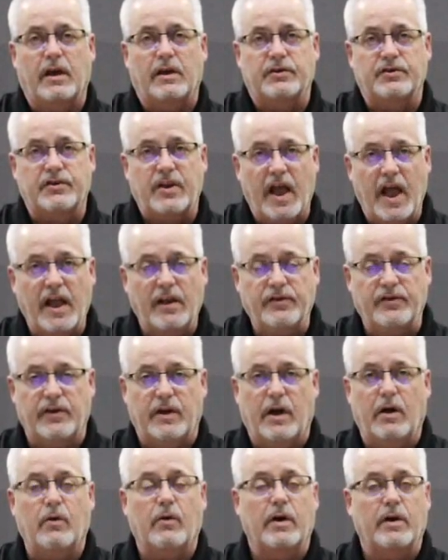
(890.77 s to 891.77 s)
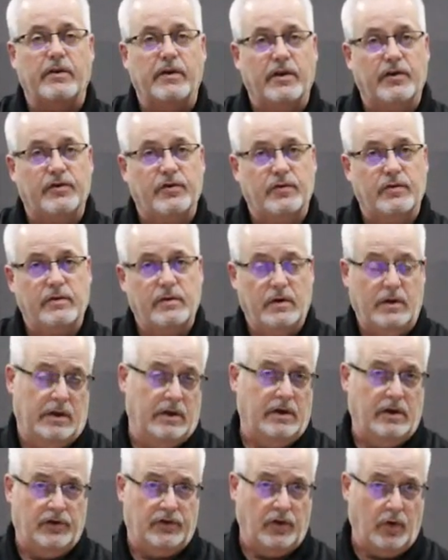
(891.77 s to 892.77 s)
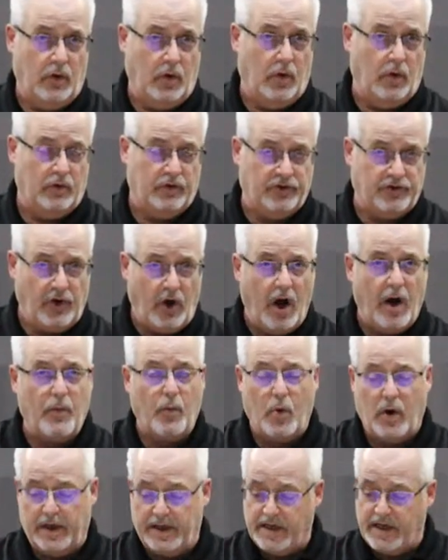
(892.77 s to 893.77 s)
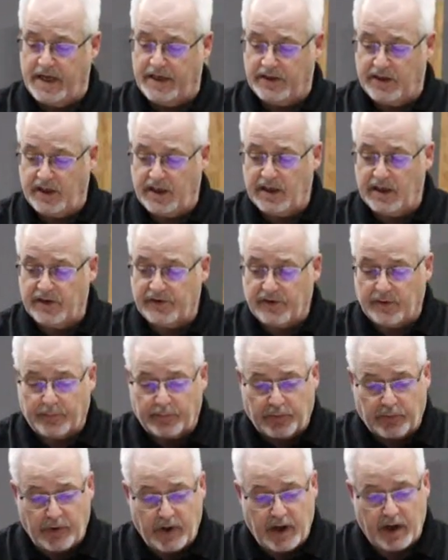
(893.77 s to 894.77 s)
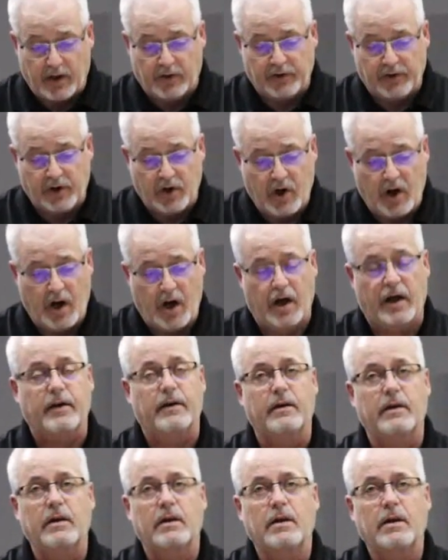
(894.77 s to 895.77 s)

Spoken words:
stanza, or in this and this whole Psalm 119 is a prayer to God.